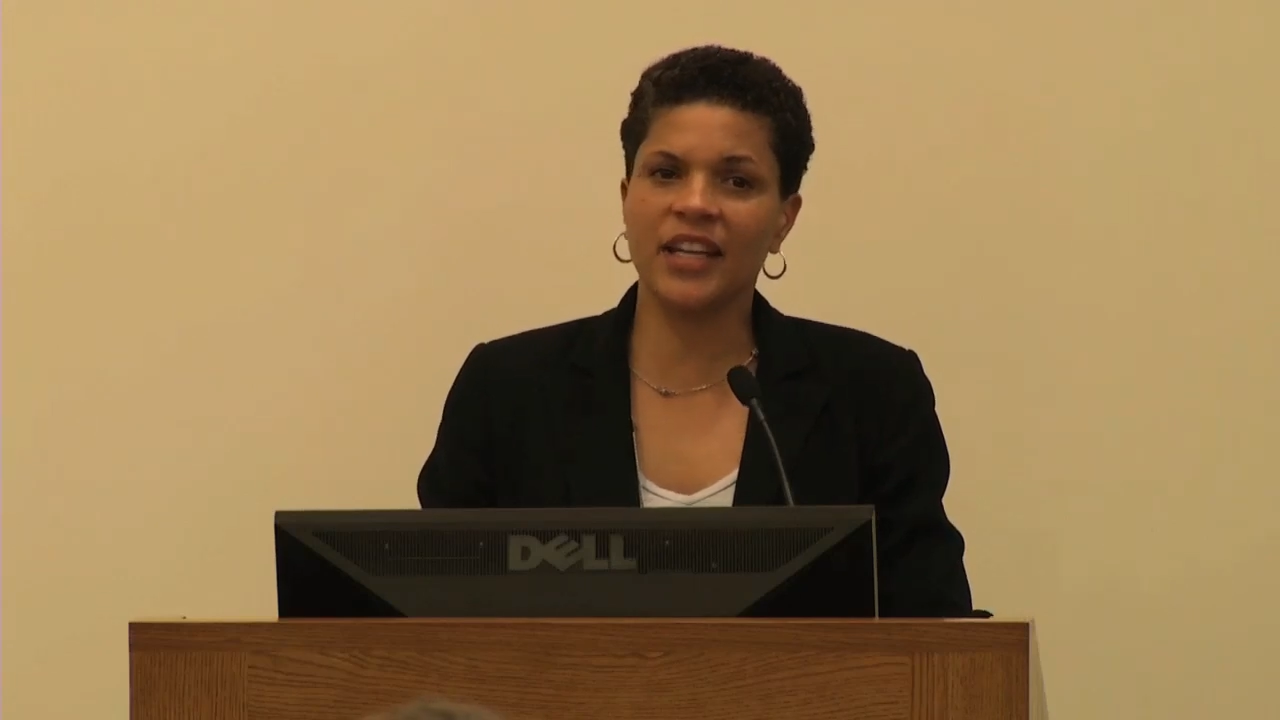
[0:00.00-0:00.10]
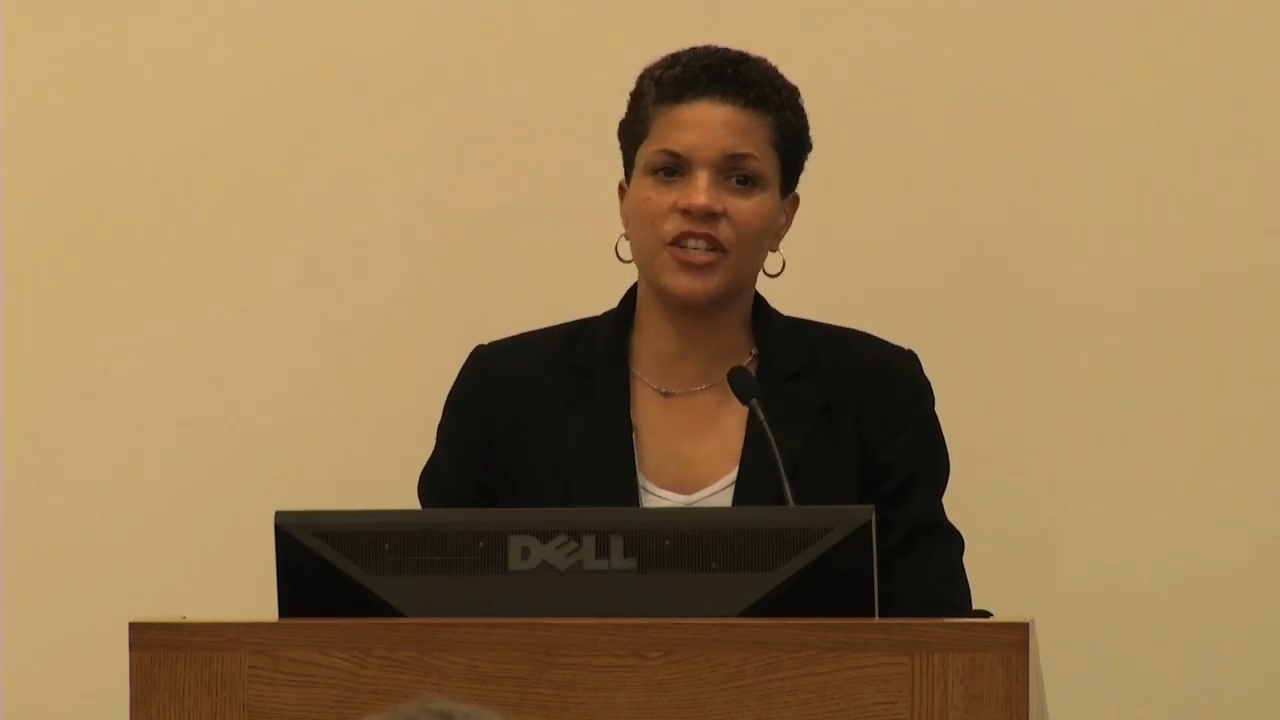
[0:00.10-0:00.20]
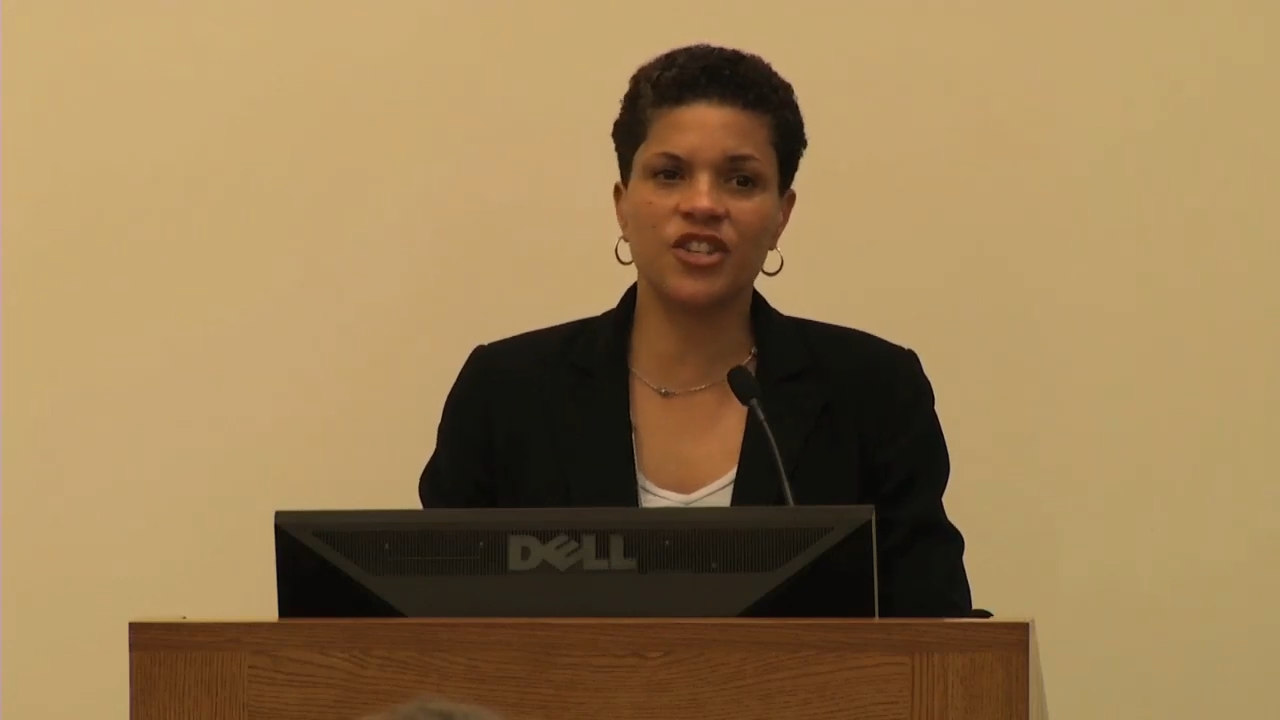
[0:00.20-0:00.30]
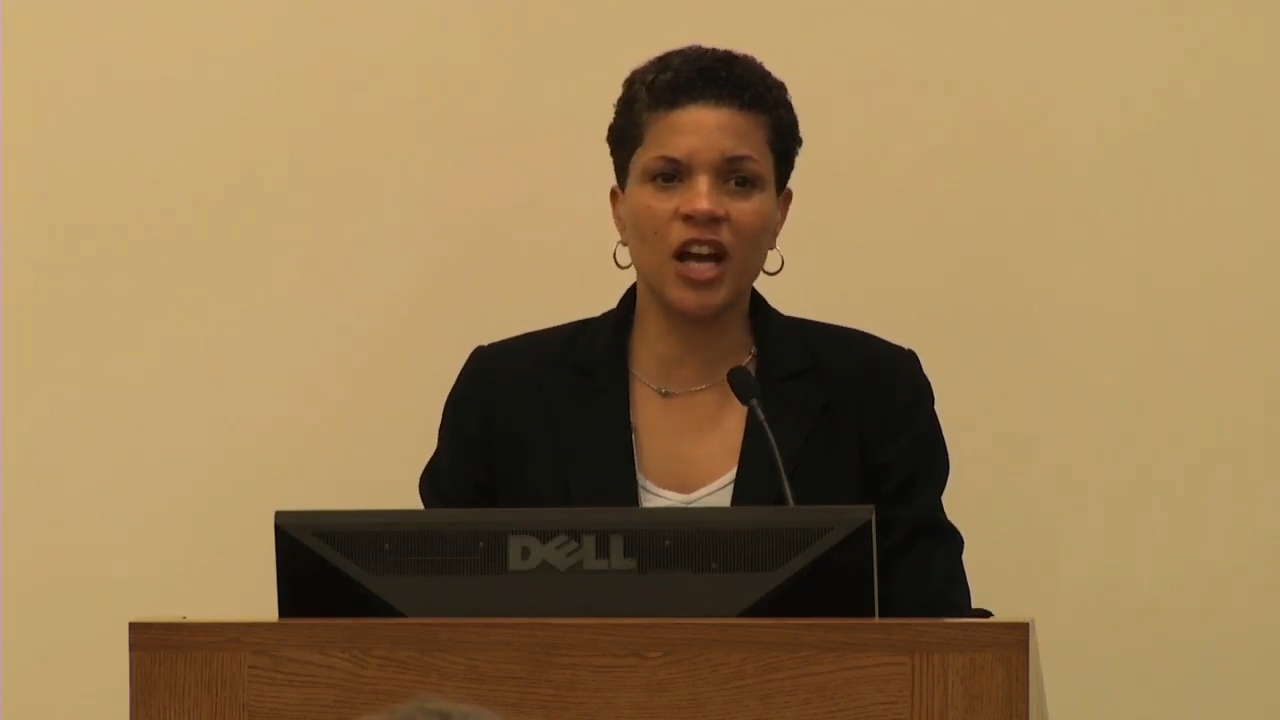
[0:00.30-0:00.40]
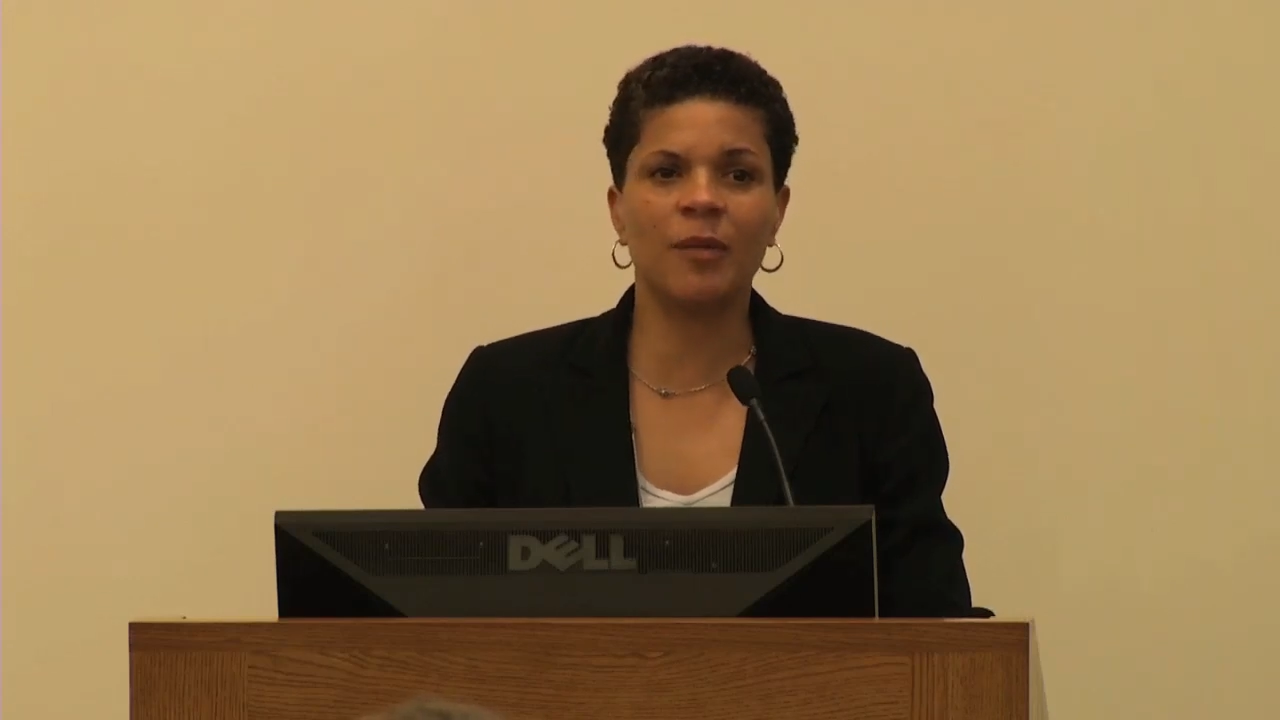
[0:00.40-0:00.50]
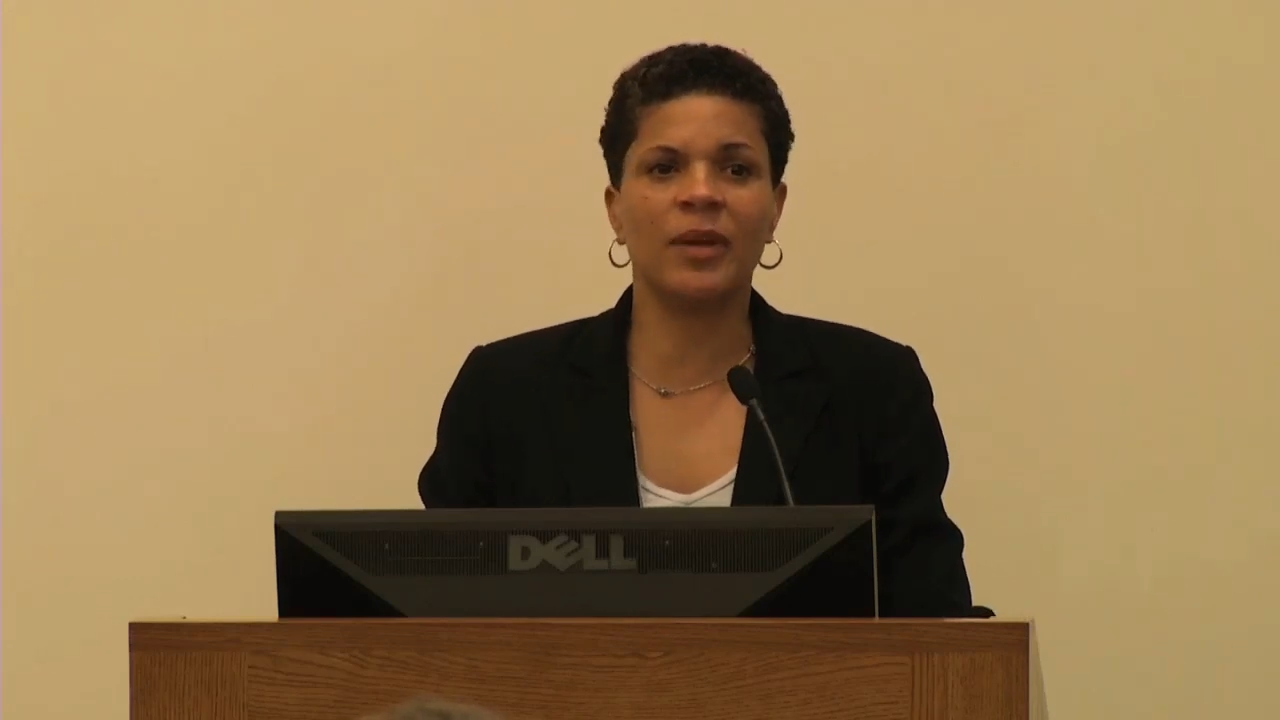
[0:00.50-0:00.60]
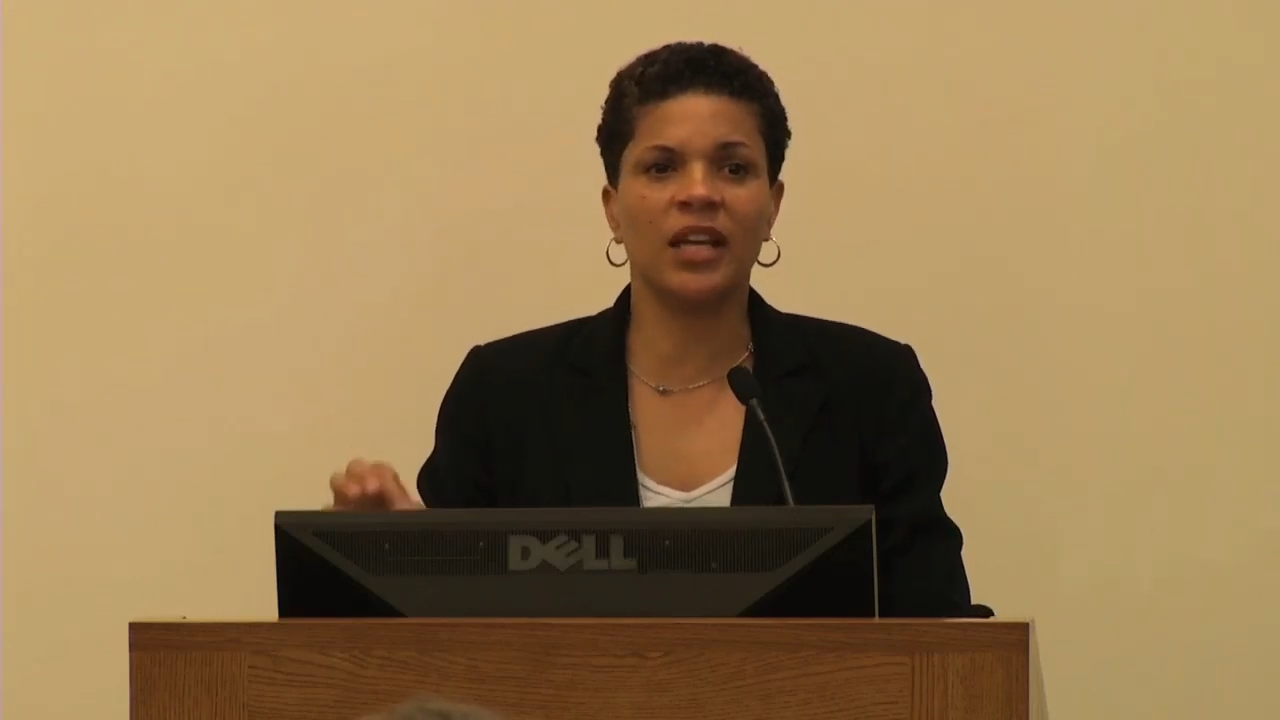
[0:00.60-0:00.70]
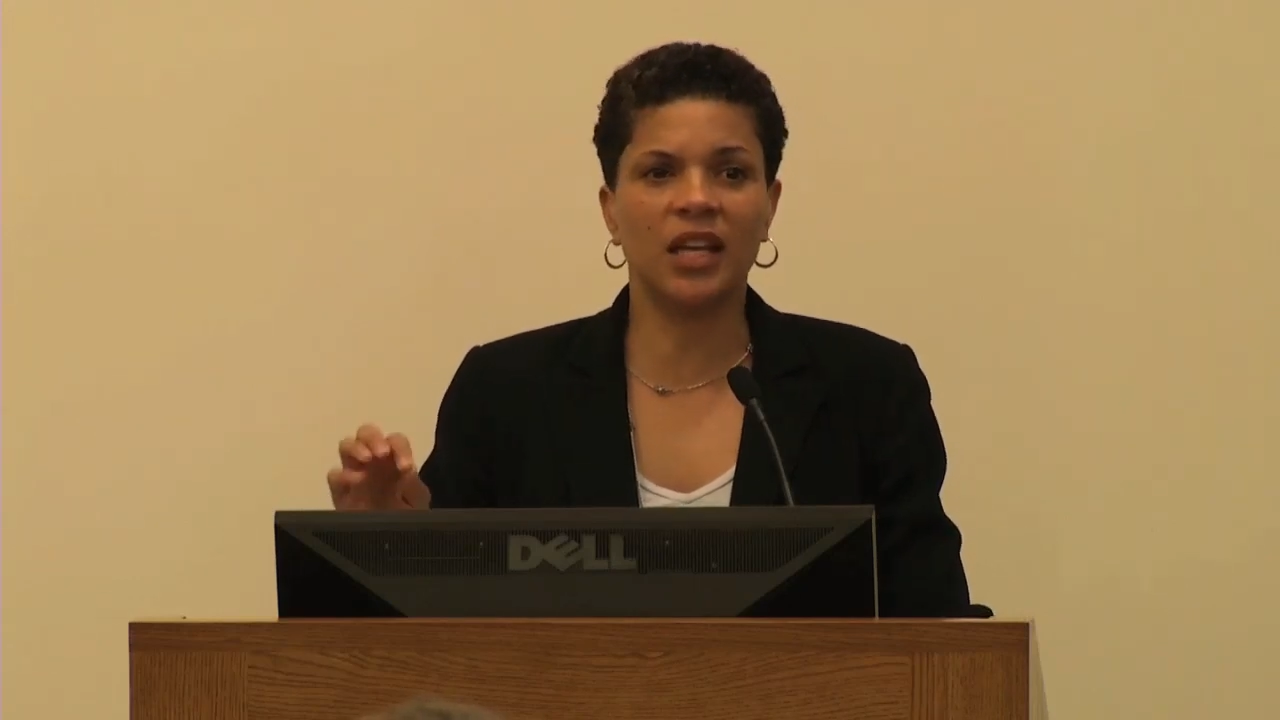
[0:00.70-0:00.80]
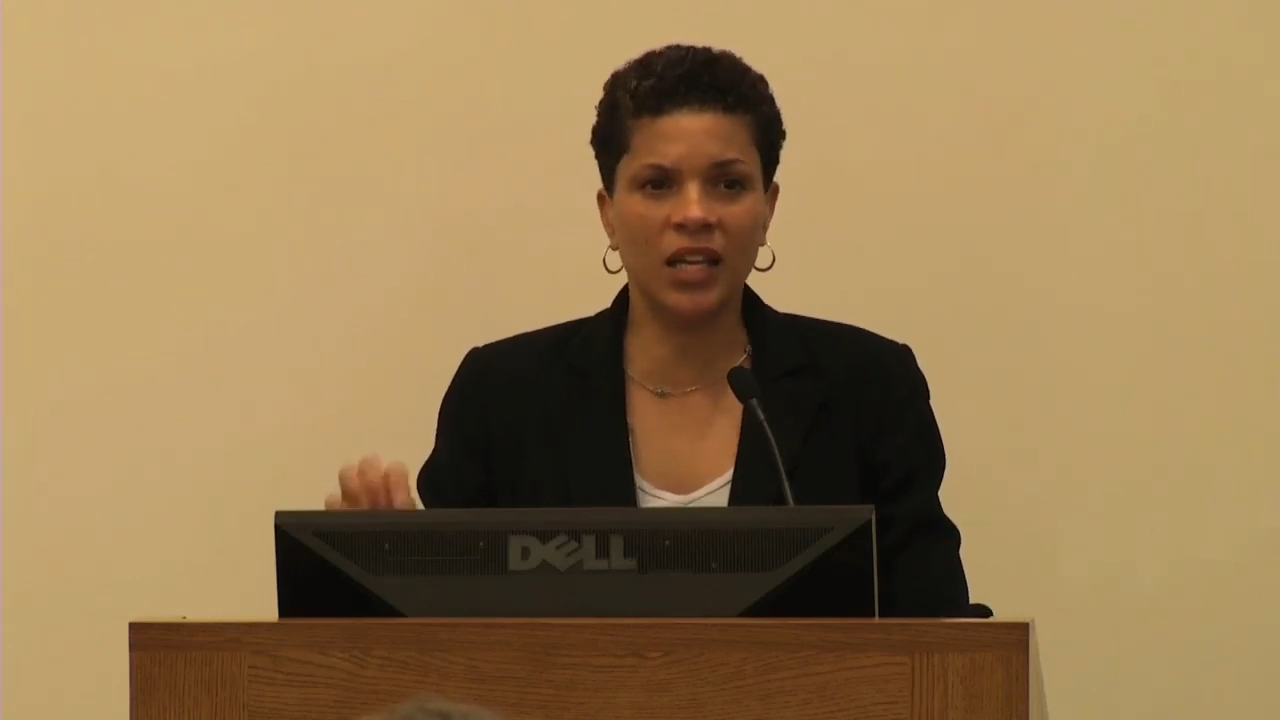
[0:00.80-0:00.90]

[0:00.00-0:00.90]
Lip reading: get a job